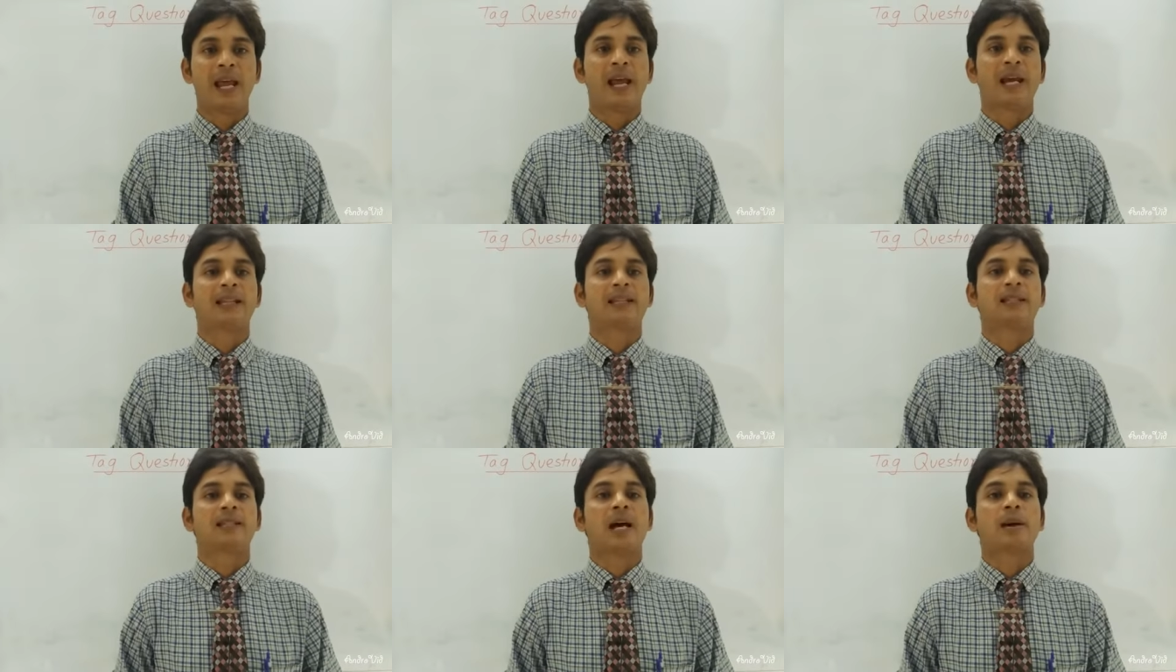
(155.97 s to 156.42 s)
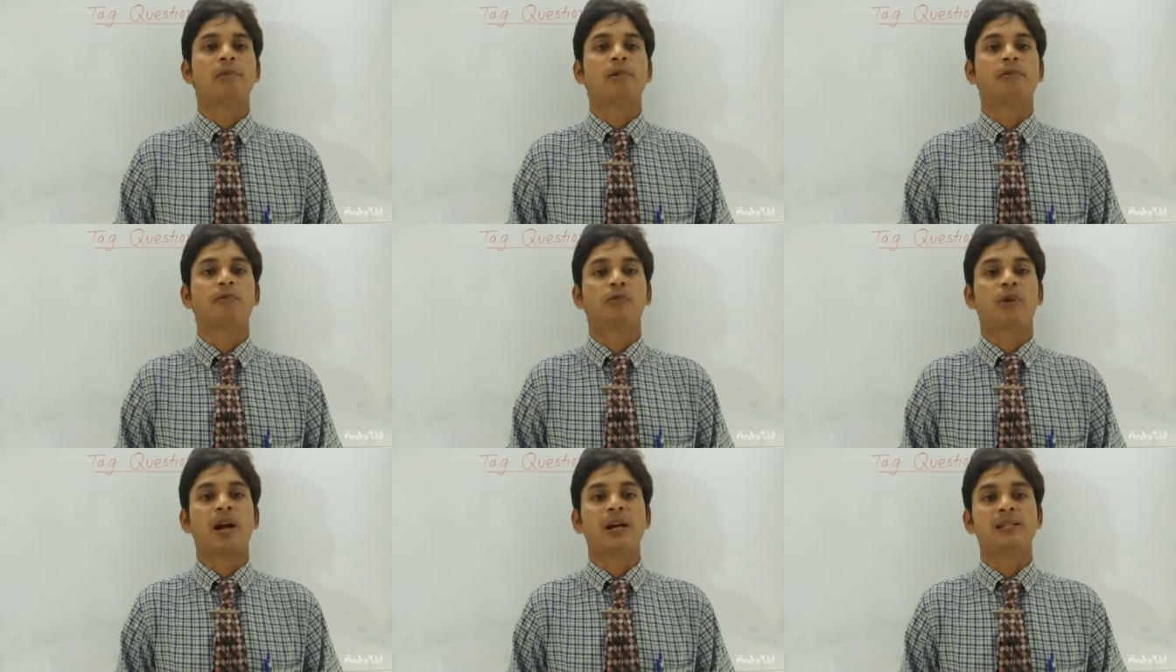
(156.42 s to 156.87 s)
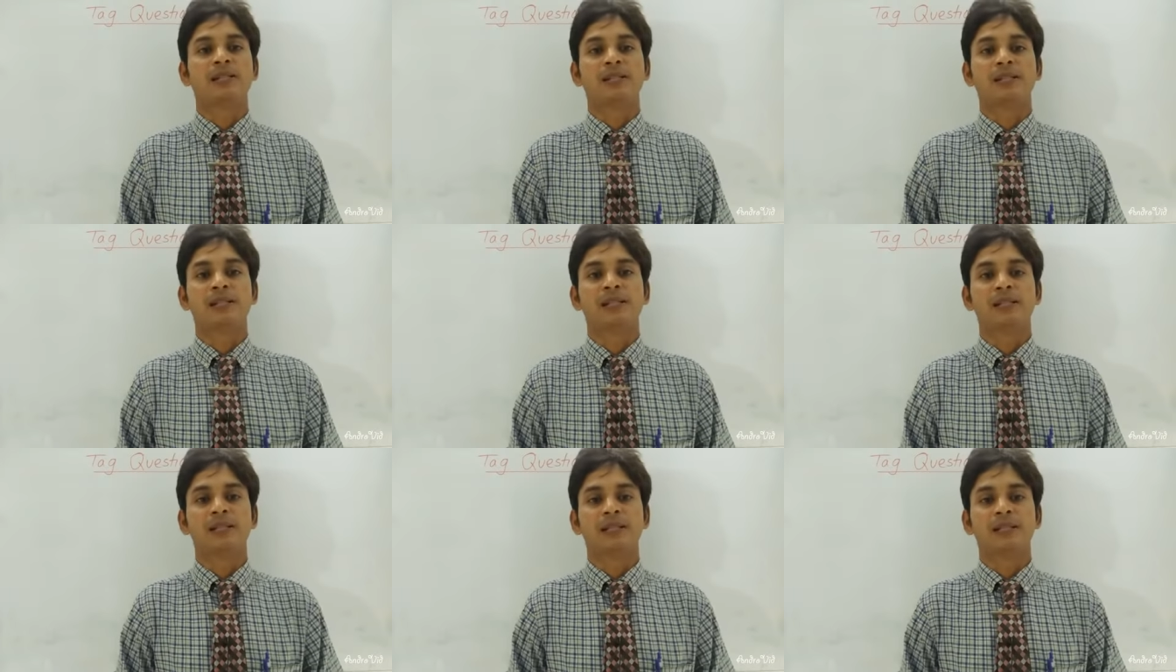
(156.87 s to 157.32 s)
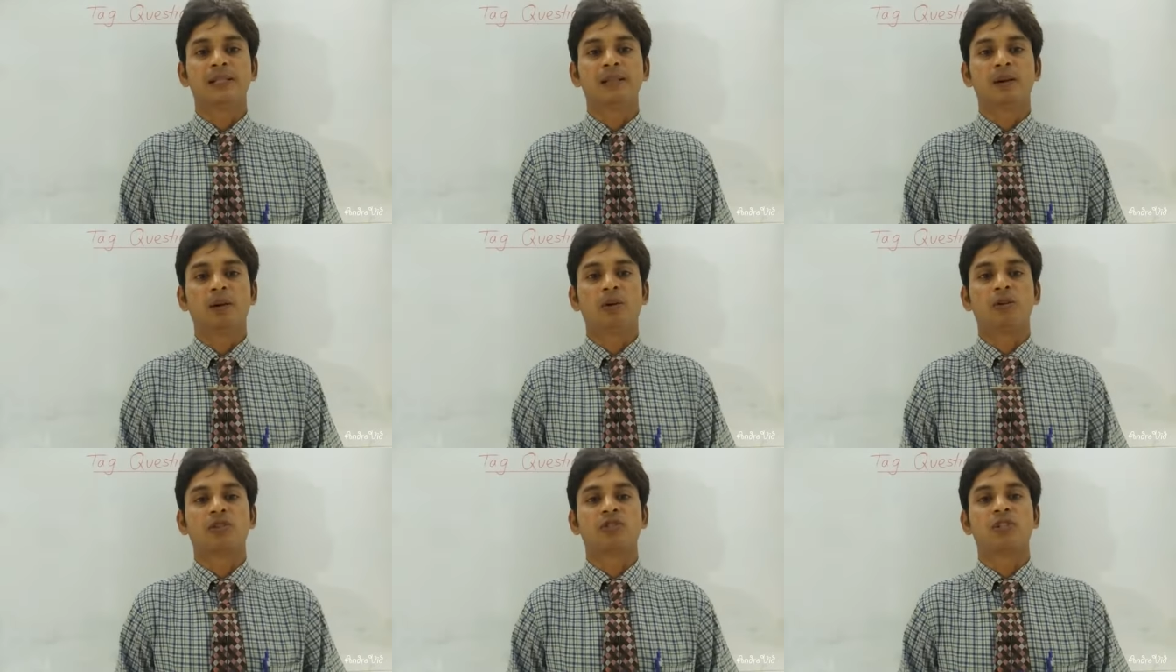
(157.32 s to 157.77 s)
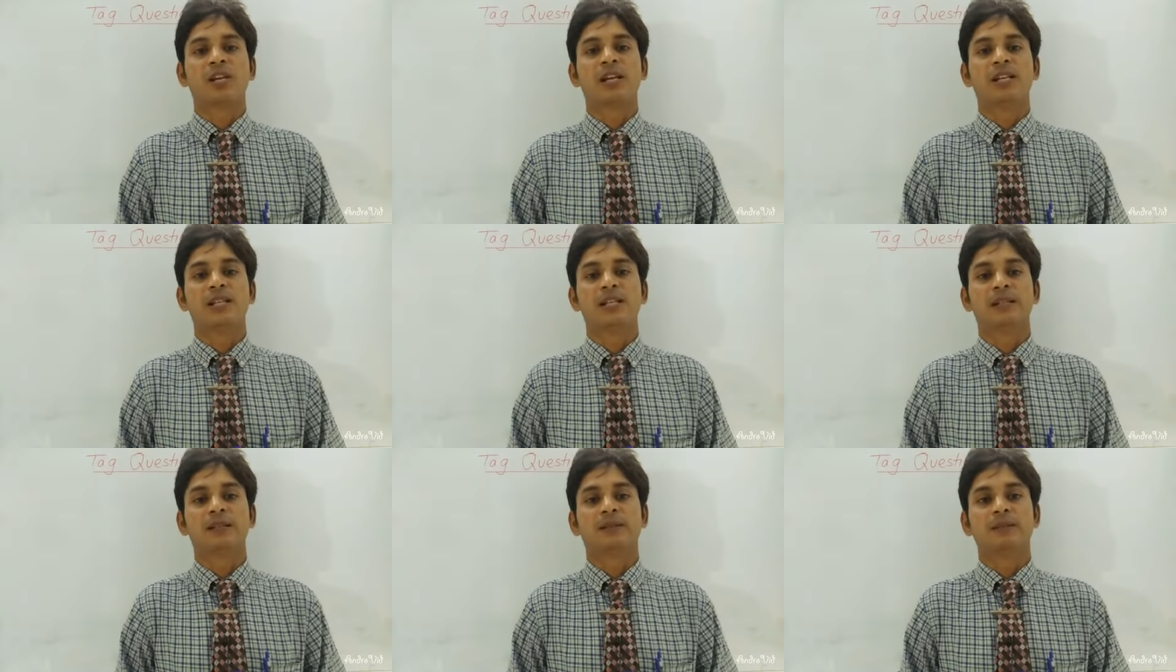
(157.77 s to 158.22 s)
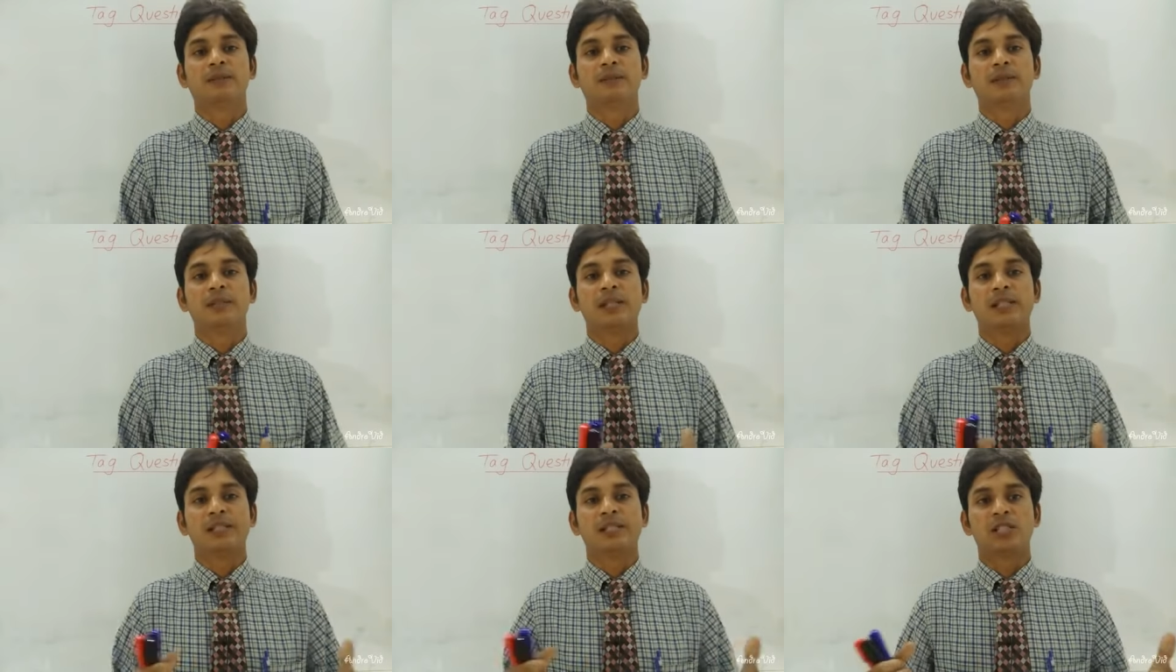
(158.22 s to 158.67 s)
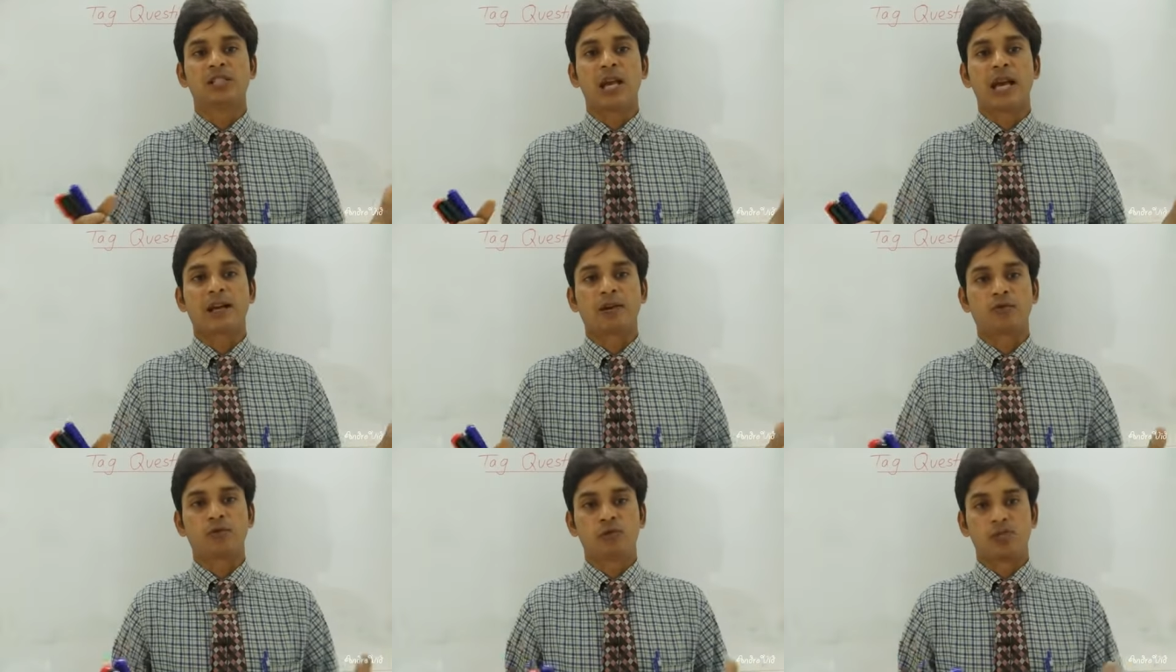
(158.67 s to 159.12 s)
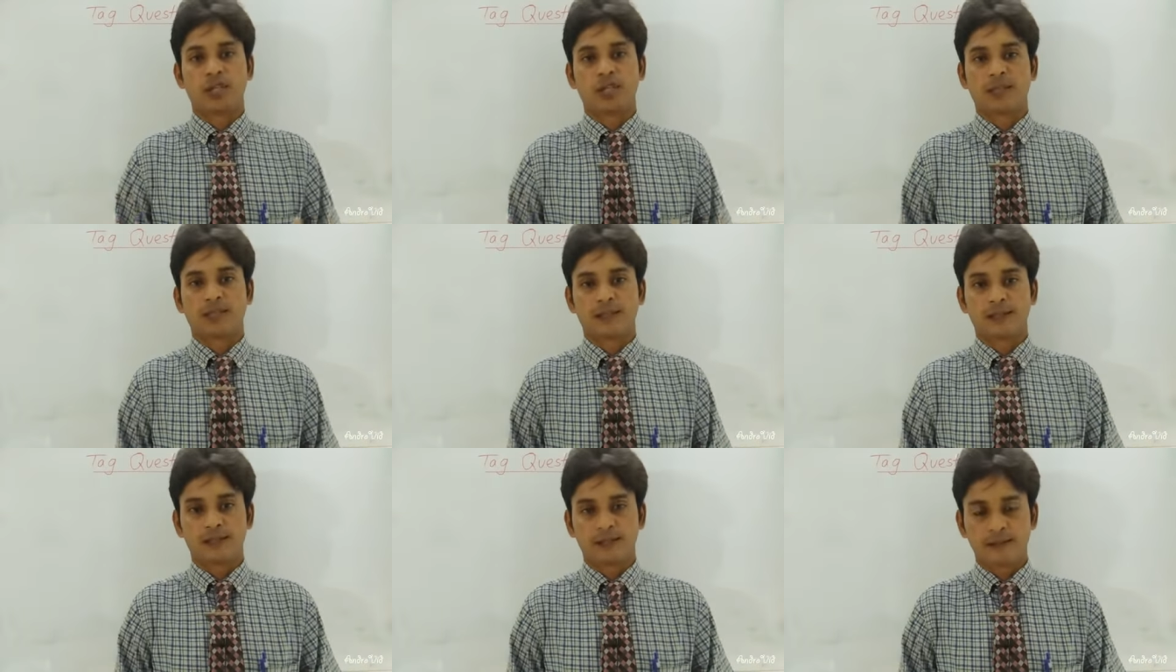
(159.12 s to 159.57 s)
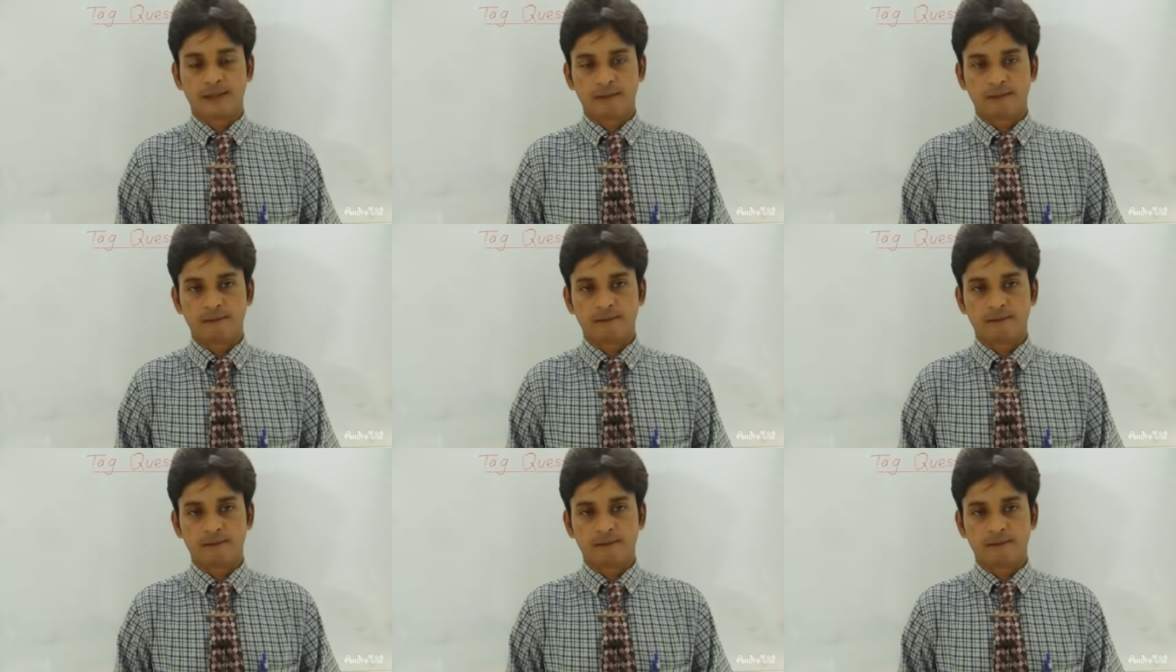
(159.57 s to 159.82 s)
at the time of writing or change in tag questions